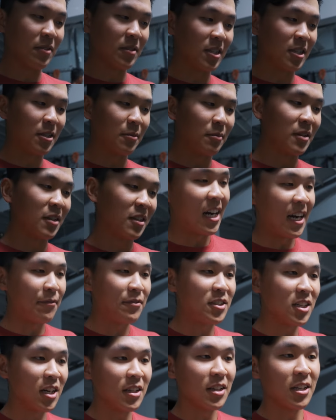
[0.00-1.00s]
in them.
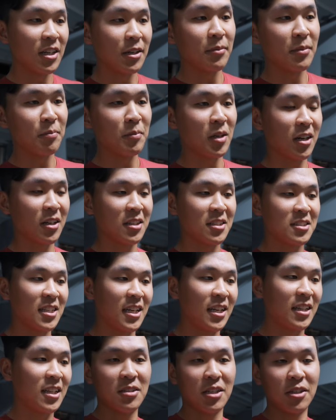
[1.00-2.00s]
I've done them. I'm not going to
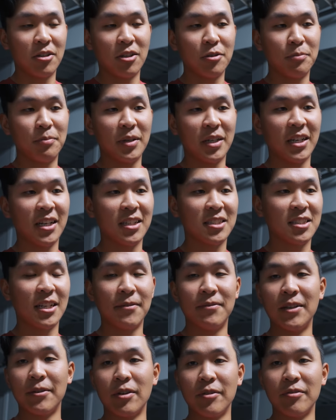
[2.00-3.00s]
say that they're BS and
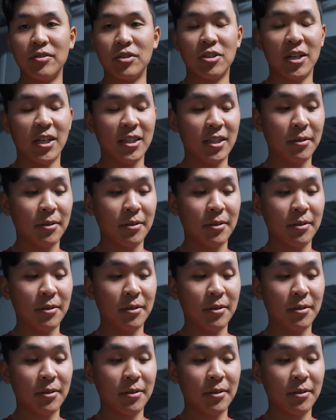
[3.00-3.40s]
I've never even tried